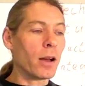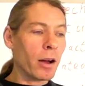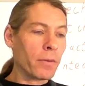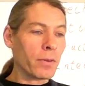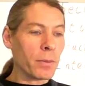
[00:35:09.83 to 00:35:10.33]
all
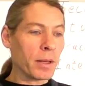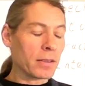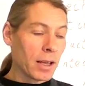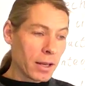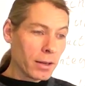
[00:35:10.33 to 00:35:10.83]
right, female
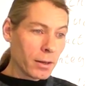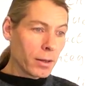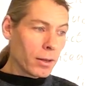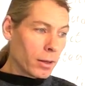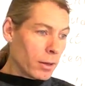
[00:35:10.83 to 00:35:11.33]
side,
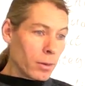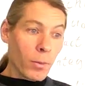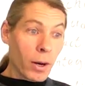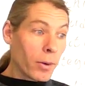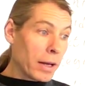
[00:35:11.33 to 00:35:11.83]

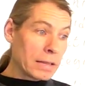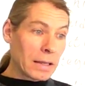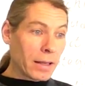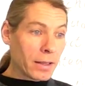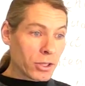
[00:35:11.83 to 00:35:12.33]
what do I
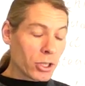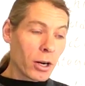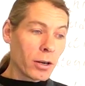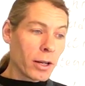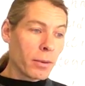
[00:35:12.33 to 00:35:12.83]
see in this chart?